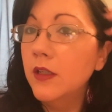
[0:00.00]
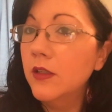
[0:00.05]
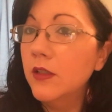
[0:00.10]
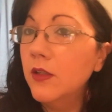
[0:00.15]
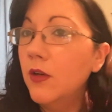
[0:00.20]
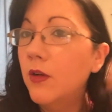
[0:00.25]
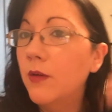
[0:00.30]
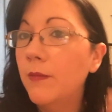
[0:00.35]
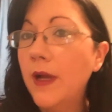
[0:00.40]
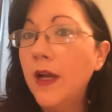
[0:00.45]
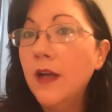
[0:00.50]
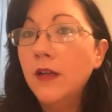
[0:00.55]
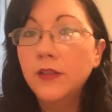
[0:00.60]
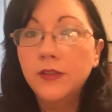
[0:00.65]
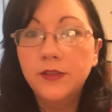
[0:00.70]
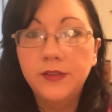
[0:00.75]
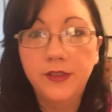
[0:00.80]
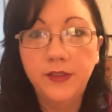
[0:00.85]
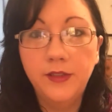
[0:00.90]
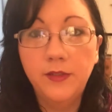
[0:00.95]
go about
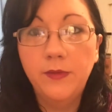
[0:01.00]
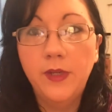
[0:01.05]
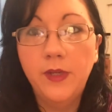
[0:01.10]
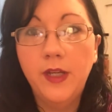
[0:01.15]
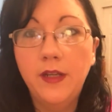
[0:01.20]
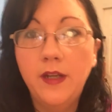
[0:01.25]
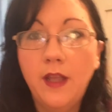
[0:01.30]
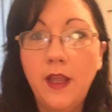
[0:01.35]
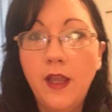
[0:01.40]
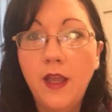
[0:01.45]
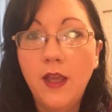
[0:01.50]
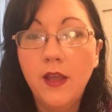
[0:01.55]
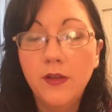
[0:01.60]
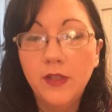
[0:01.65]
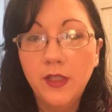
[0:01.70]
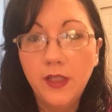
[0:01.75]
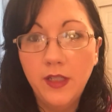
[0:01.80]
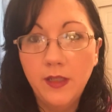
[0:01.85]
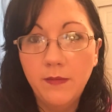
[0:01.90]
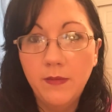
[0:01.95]
losing the weight and how
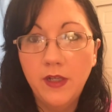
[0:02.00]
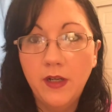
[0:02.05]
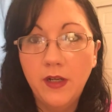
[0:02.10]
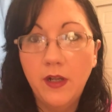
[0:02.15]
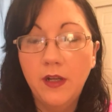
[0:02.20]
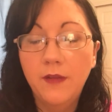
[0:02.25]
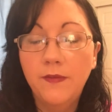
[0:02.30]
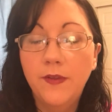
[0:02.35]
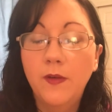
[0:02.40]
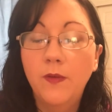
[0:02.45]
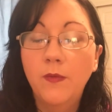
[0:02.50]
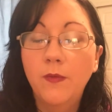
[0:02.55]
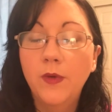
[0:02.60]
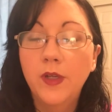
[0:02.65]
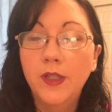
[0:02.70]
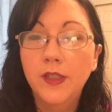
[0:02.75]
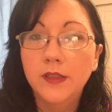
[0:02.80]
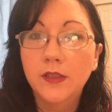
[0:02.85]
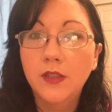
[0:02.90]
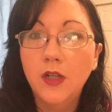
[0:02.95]
to keep it off and
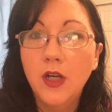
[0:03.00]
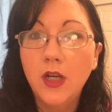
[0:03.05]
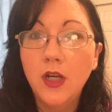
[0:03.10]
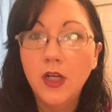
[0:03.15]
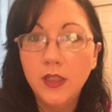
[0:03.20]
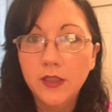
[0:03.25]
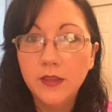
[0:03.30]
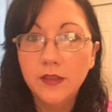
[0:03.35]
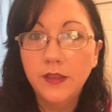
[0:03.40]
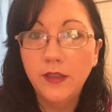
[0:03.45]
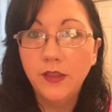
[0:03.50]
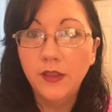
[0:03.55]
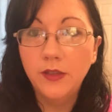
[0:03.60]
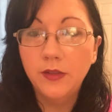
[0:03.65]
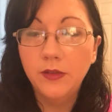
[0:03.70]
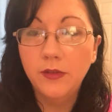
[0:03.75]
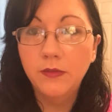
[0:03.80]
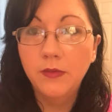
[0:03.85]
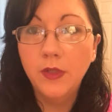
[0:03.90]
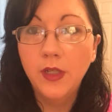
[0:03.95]
what is causing
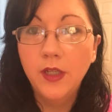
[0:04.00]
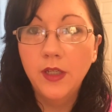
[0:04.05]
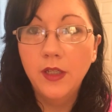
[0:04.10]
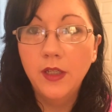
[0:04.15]
you